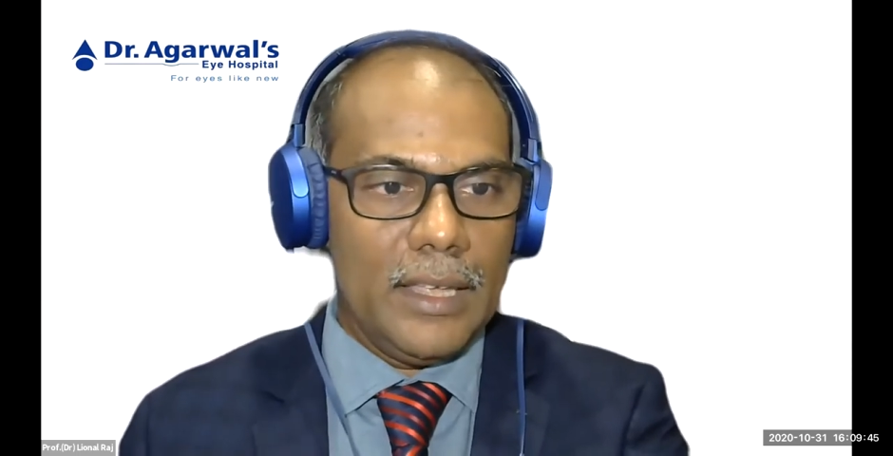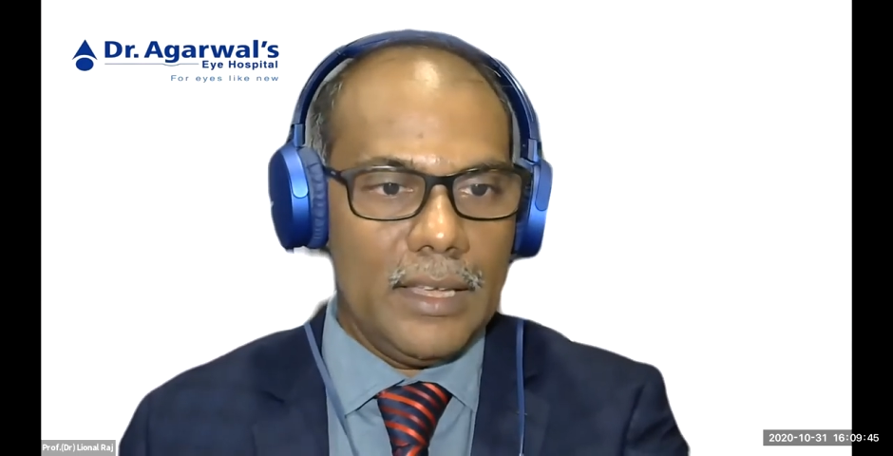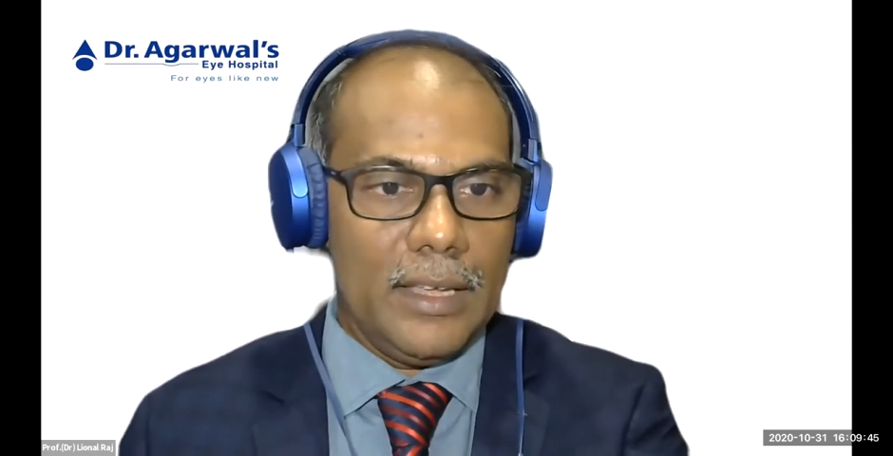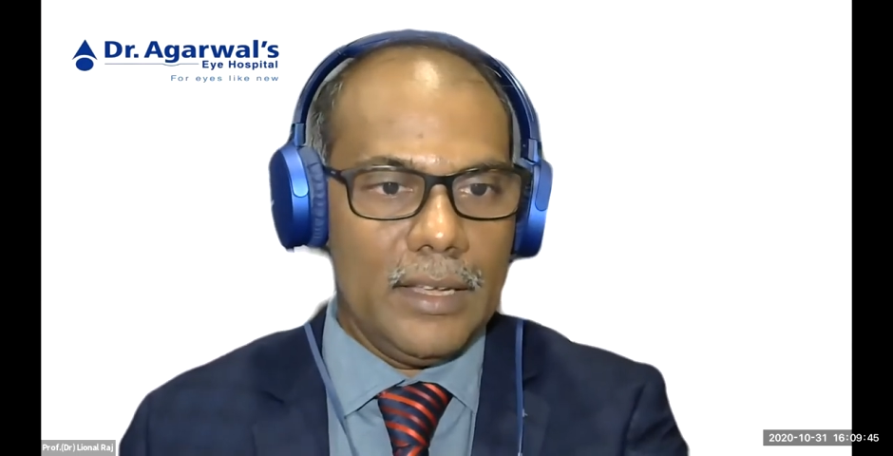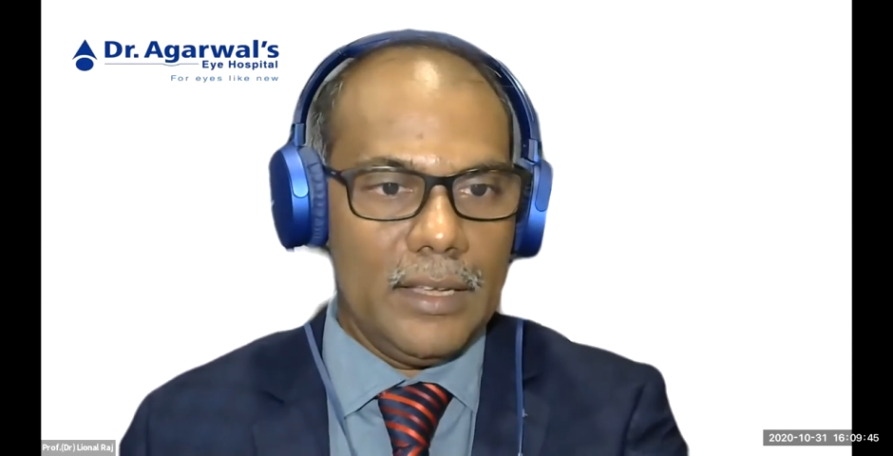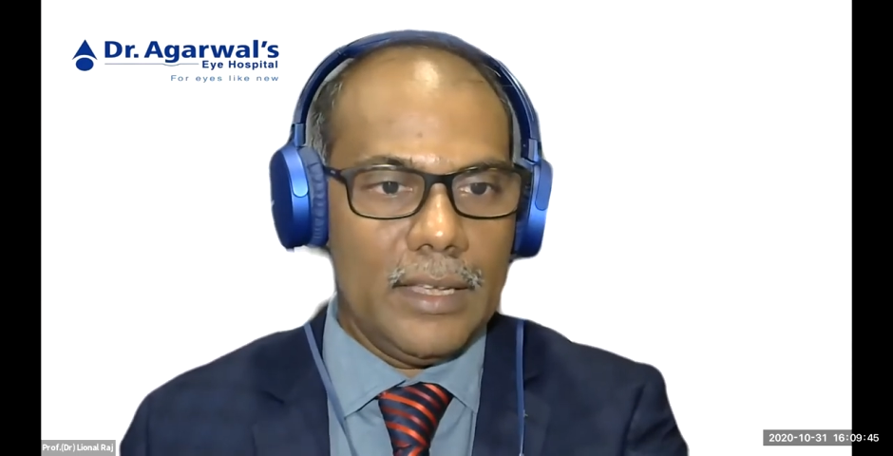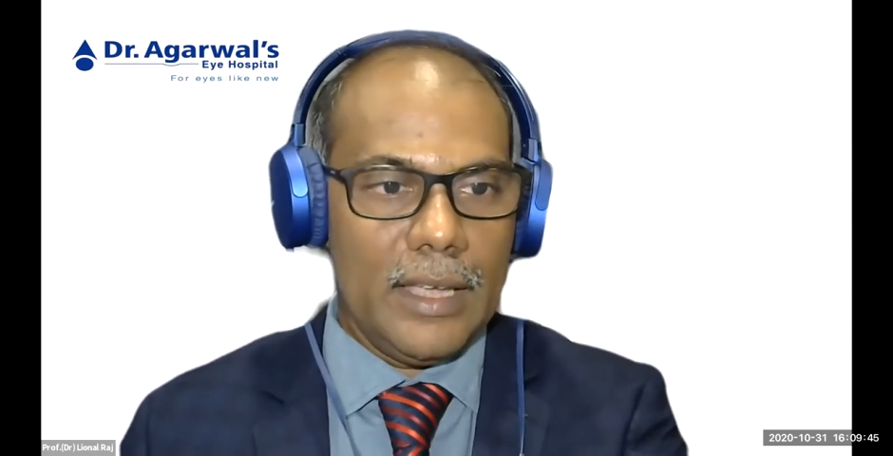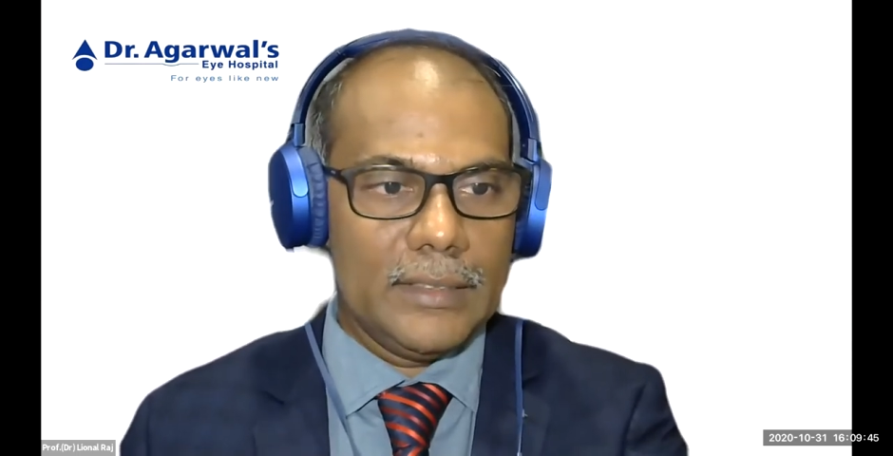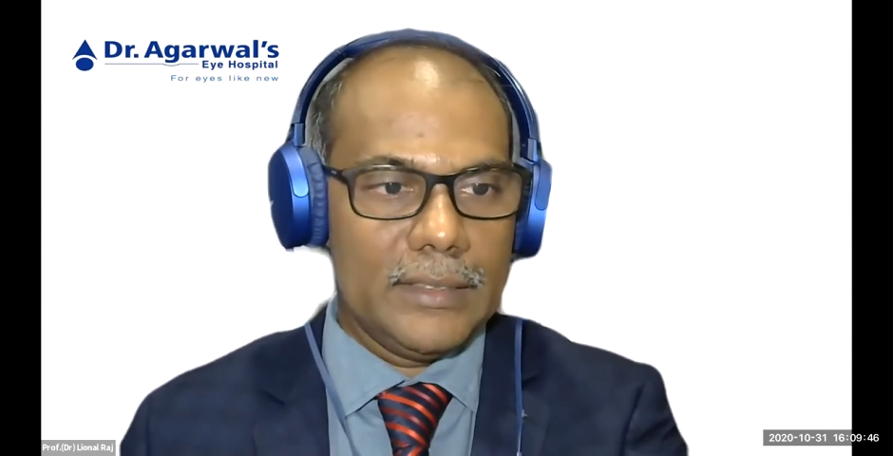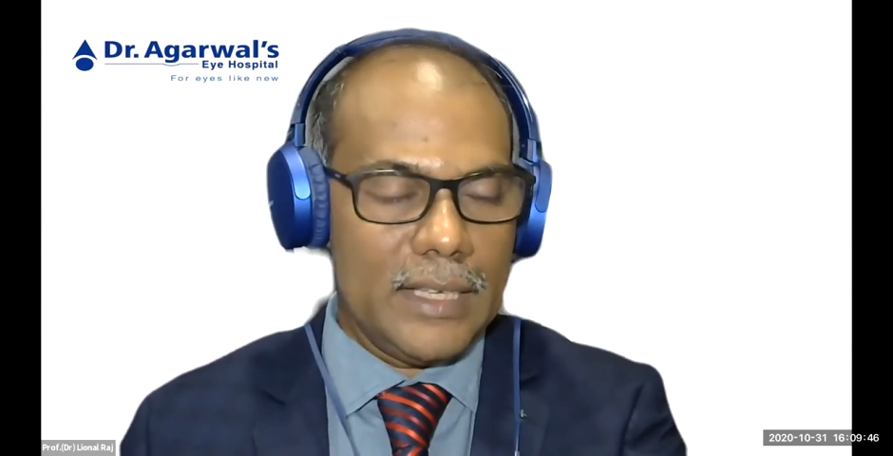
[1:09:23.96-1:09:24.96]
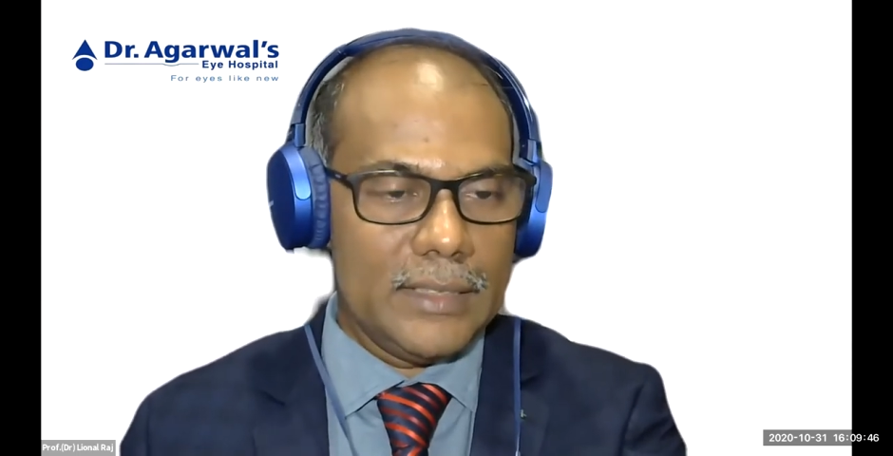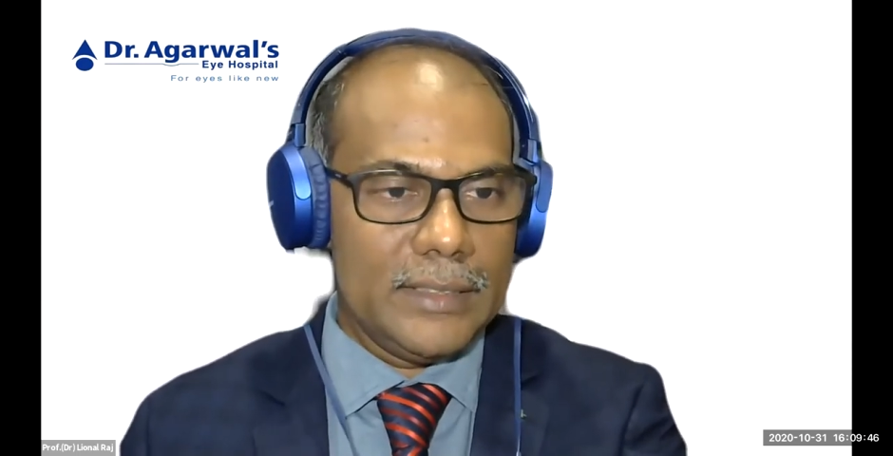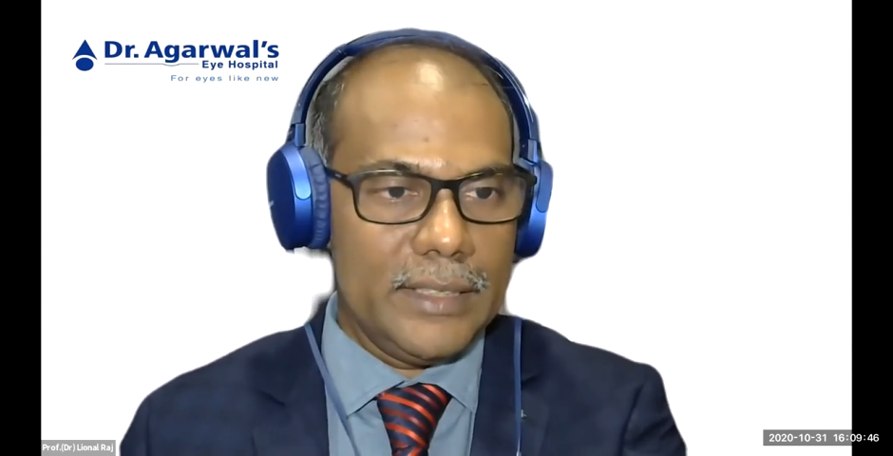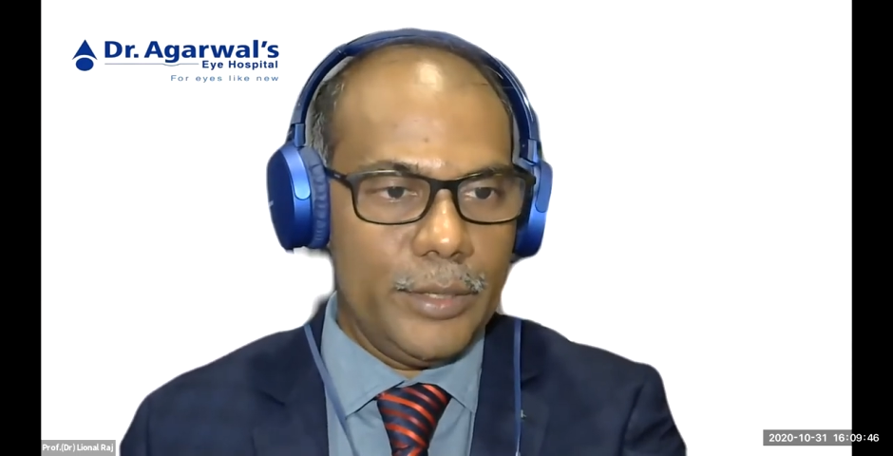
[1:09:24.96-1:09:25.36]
uh, as I said,